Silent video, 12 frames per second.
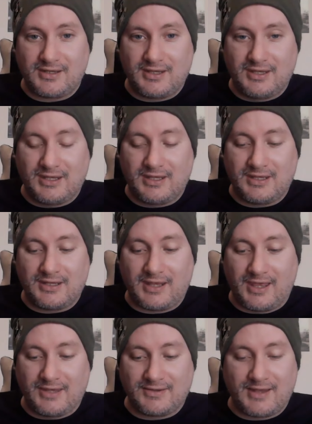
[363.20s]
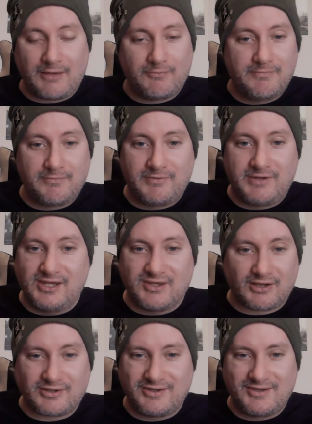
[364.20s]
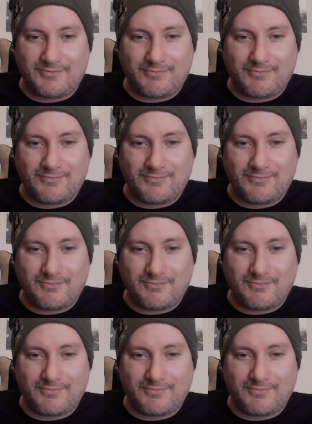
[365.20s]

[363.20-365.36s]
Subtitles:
it as in like we've deducted this